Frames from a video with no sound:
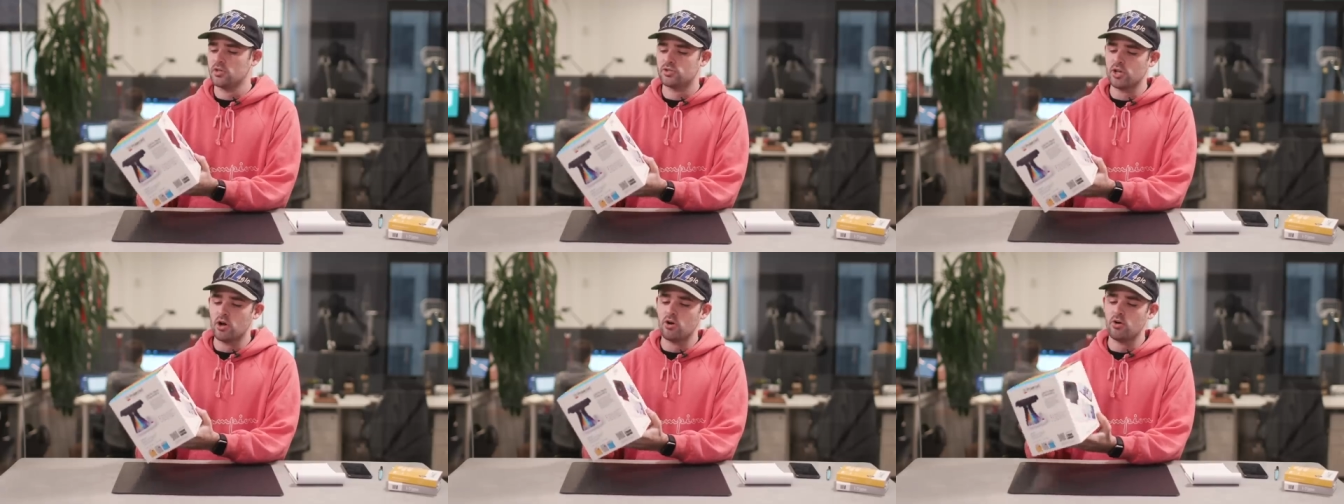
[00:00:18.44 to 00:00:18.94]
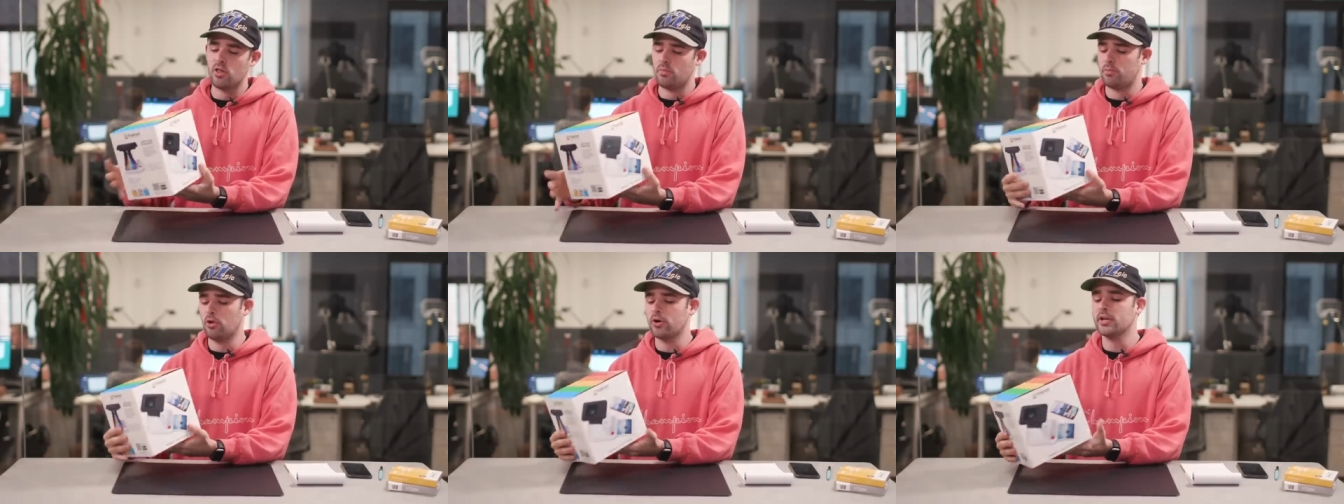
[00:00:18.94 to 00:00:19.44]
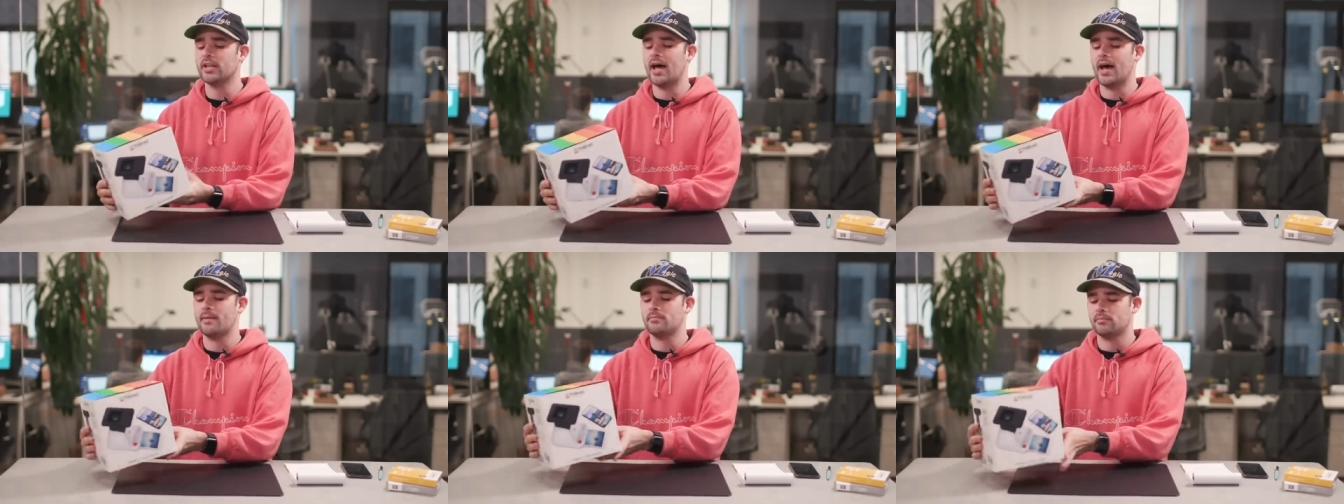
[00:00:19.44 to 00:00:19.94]
So Polaroid
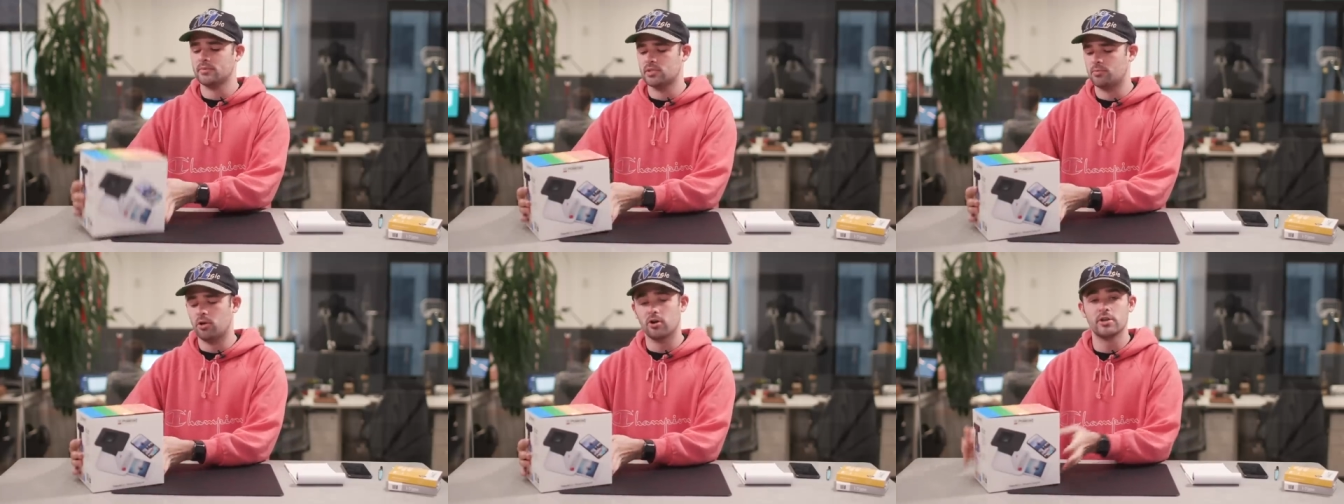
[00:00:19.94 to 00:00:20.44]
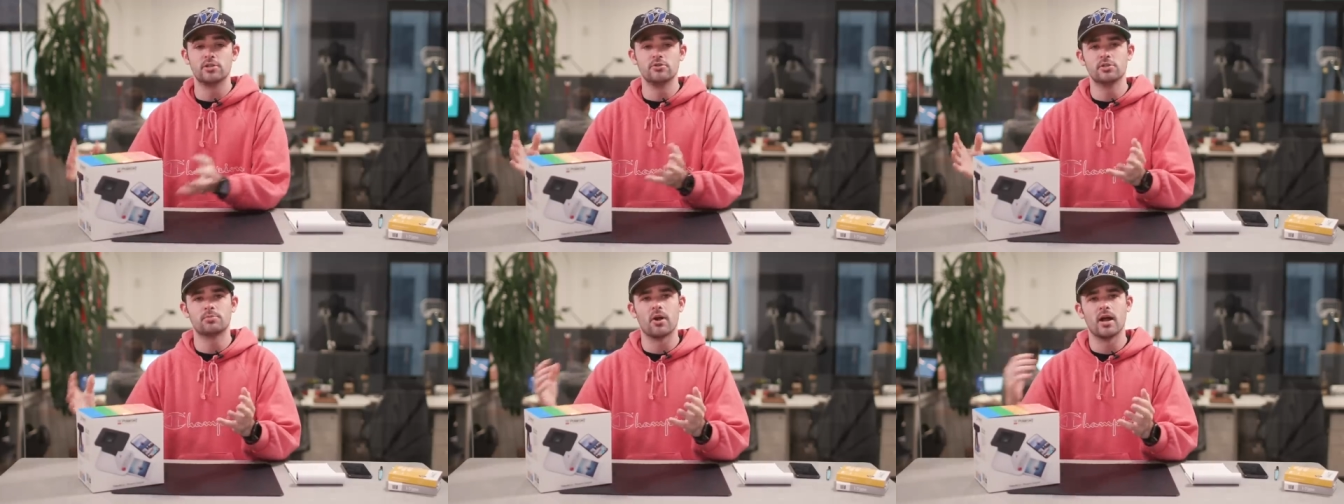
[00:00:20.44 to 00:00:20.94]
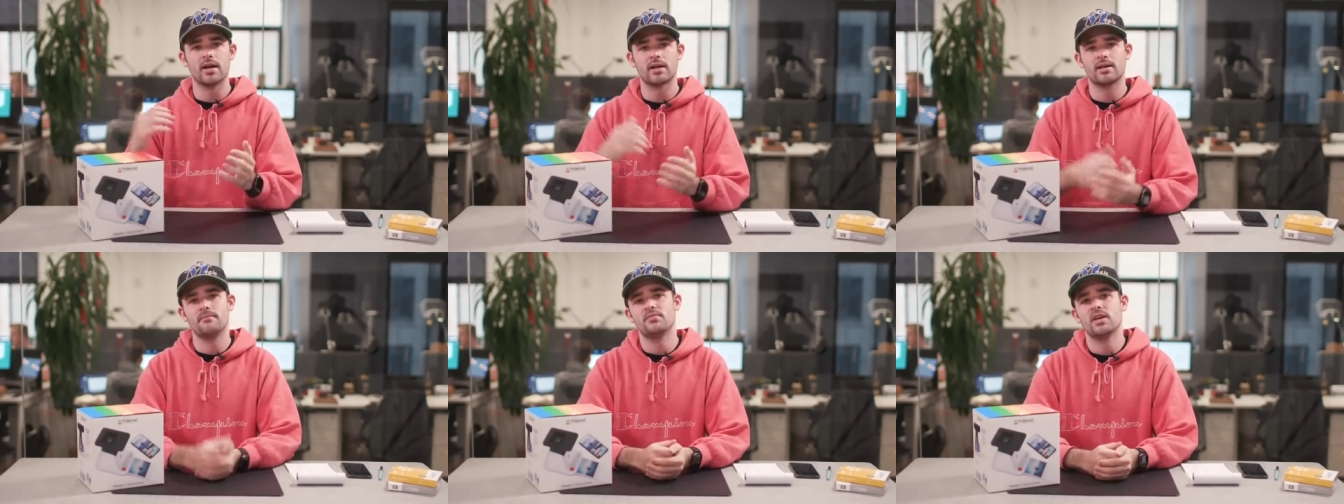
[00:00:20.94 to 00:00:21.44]
Lab is Polaroid's newest
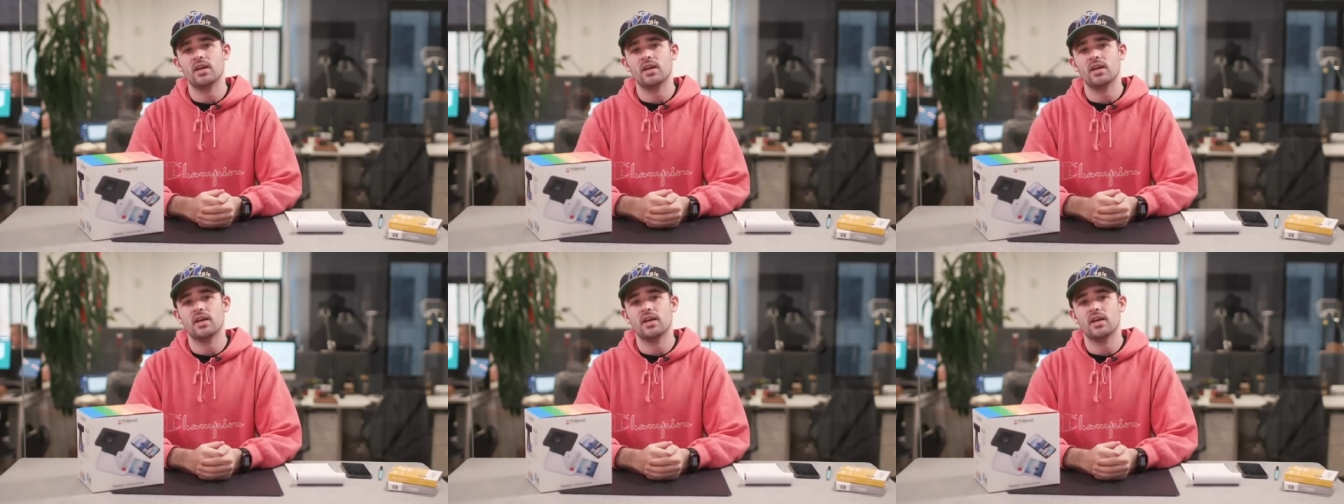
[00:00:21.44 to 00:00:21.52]
product.